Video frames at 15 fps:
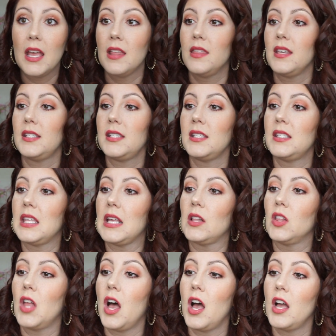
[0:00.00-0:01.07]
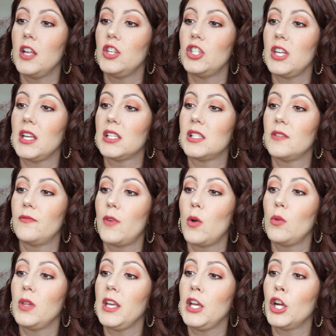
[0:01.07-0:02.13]
This is the Lash
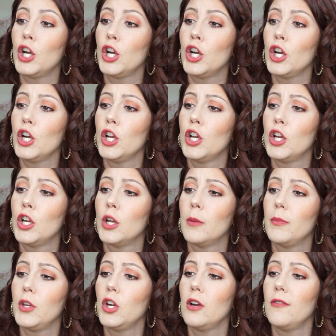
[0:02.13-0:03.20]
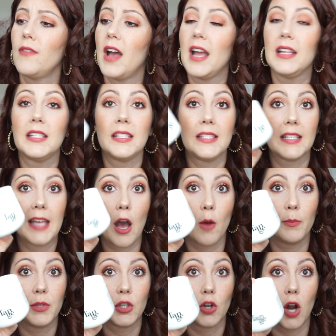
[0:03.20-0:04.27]
Exfoliator Purifying
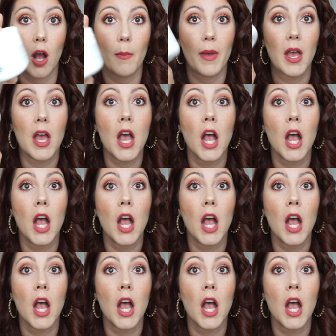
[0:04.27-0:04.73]
Scalp Scrub.